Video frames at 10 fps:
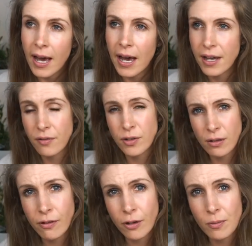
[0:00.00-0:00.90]
And if you
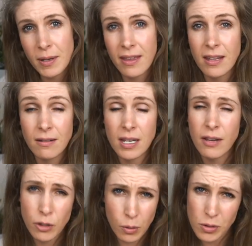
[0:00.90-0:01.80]
follow me, then
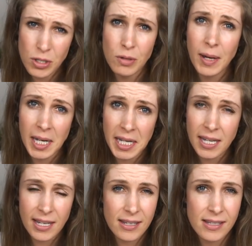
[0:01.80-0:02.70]
if you want to, my
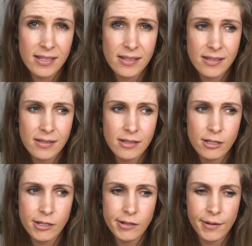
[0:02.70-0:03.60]
link
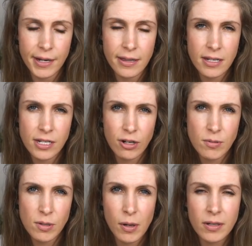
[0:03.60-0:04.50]
is in the
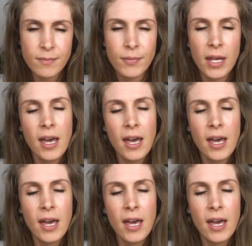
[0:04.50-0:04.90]
description box.